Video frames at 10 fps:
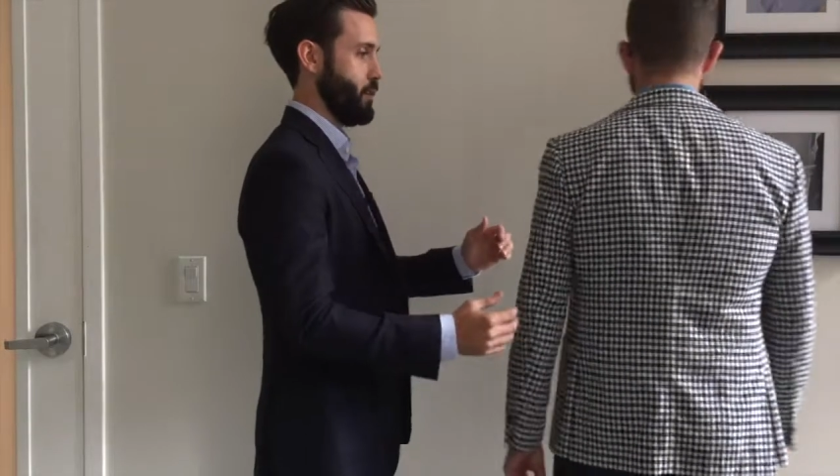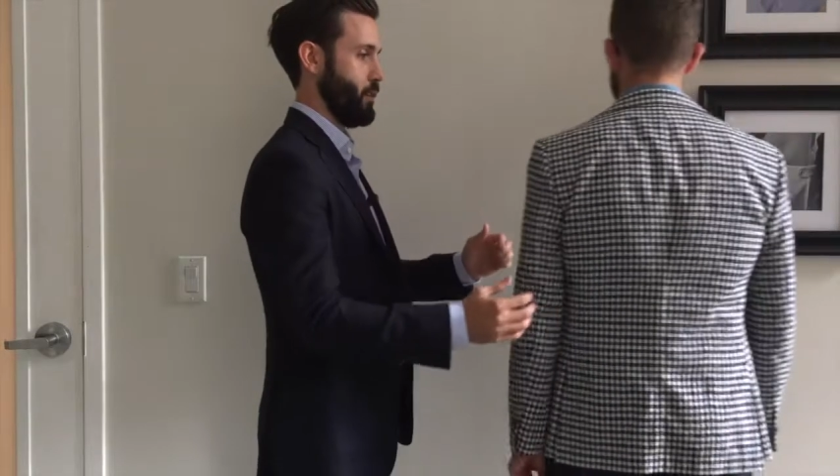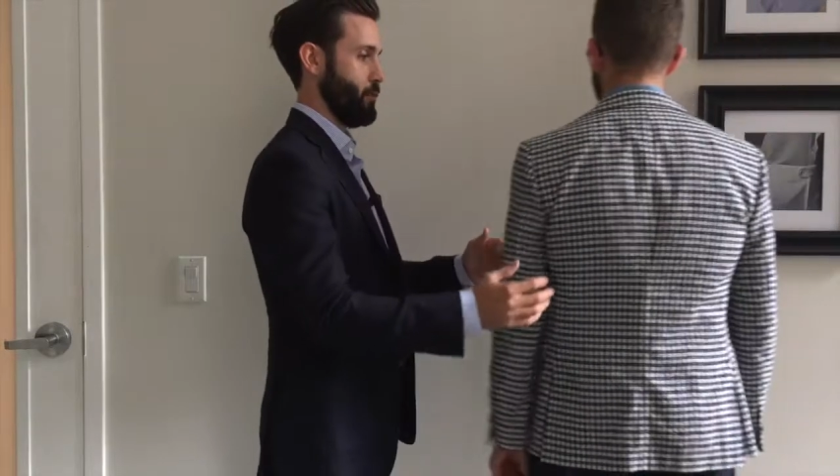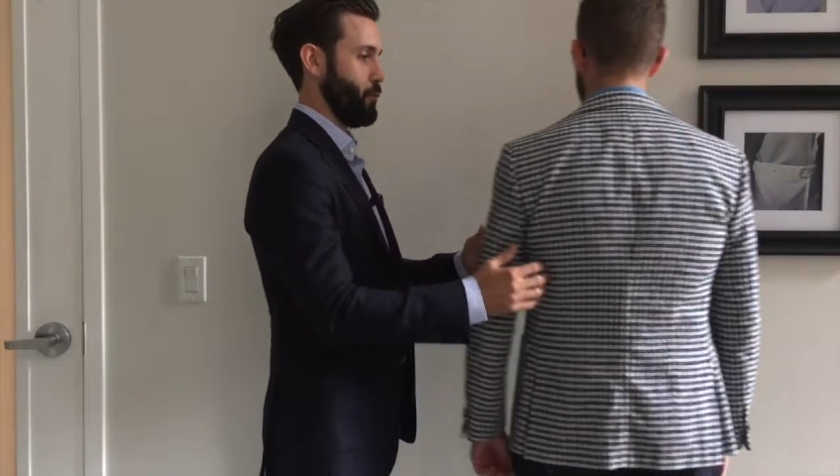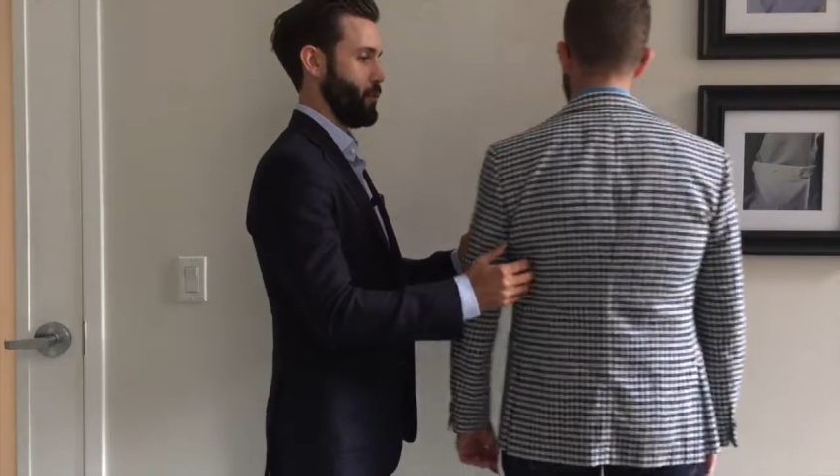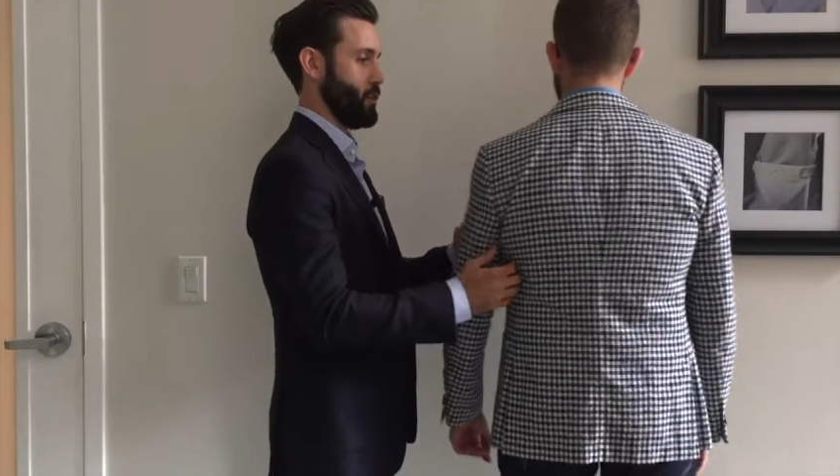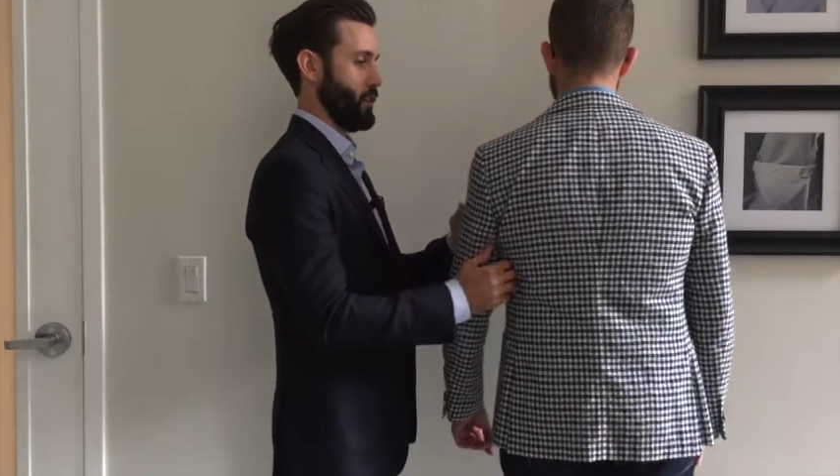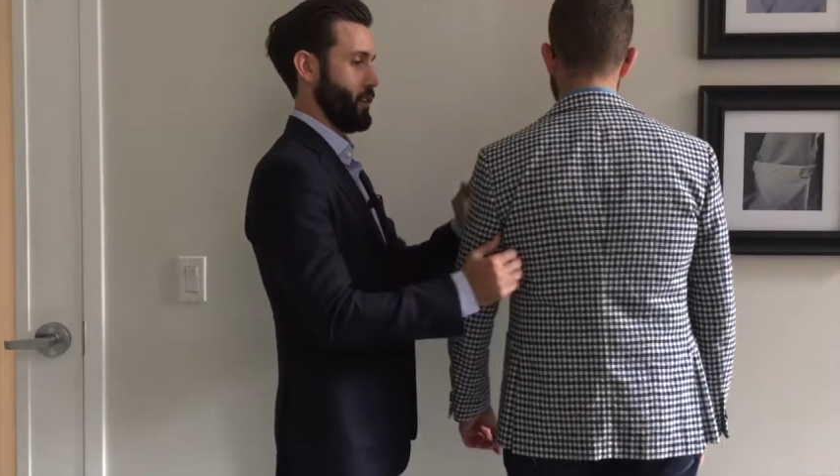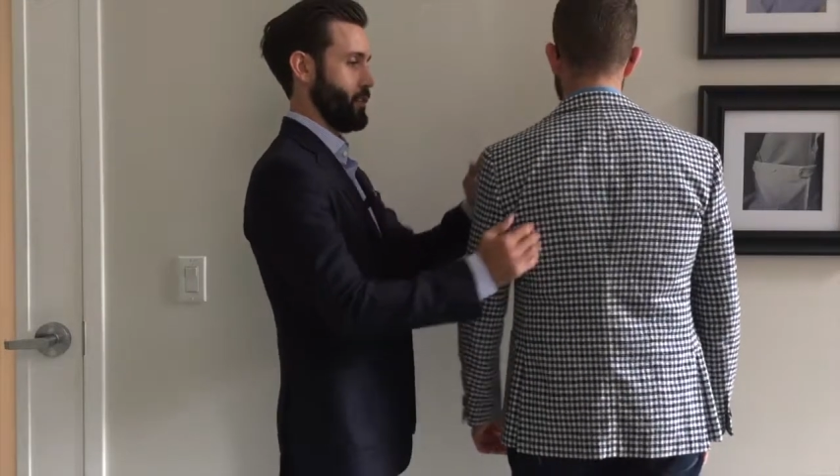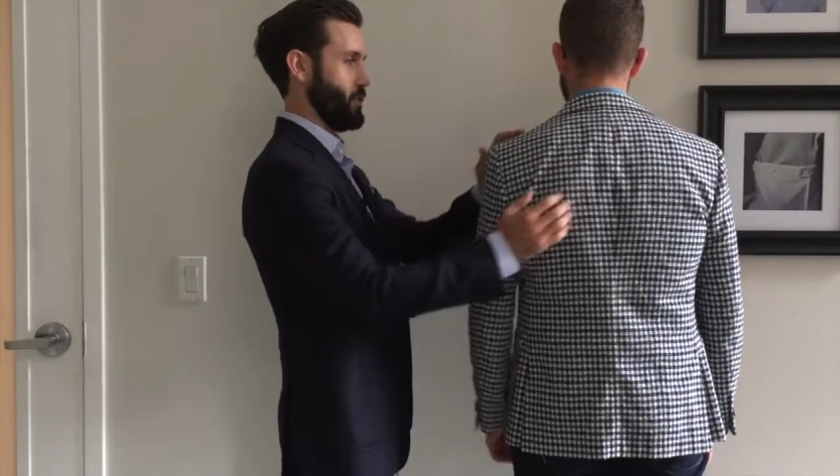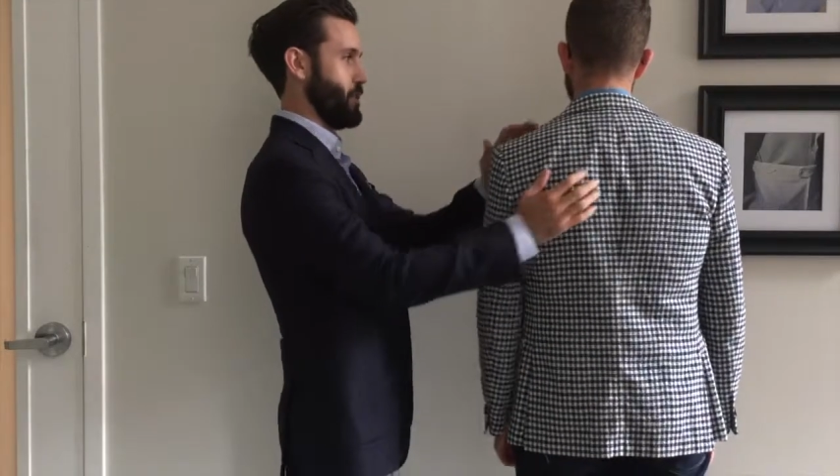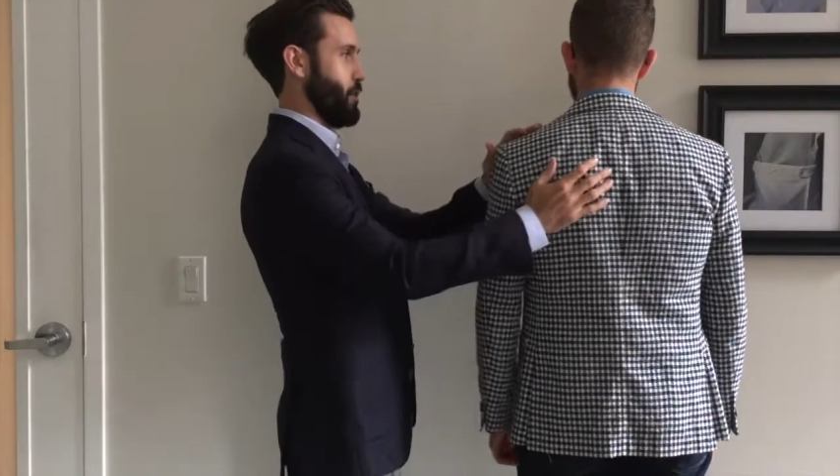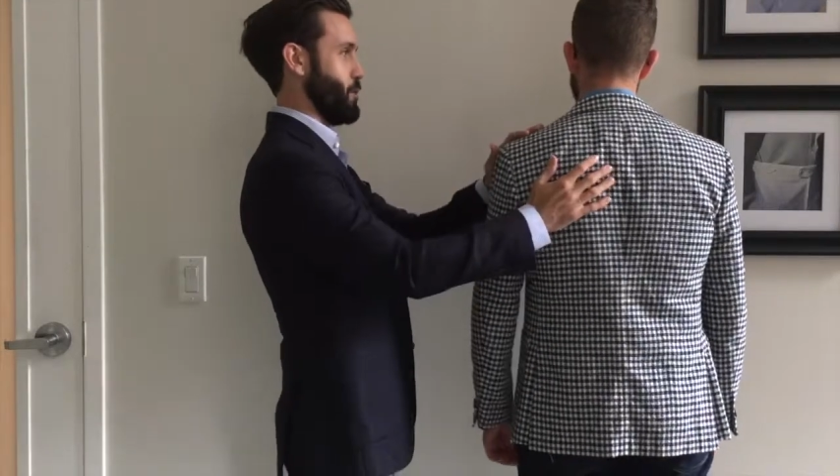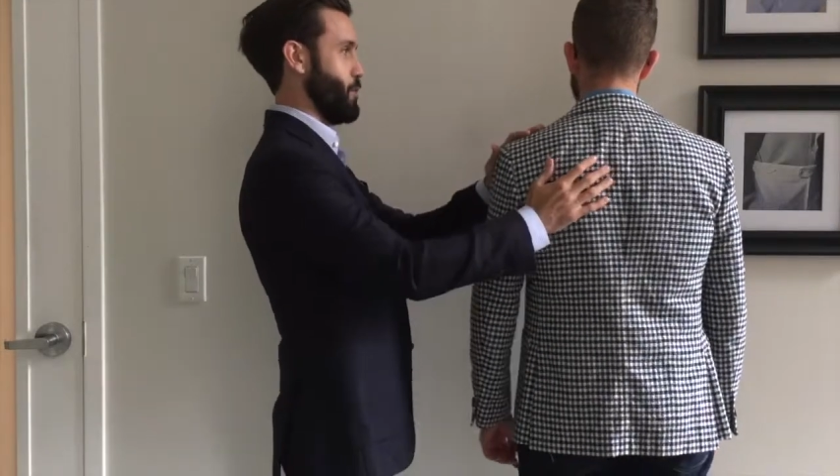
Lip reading: unfortunately you have to stare at the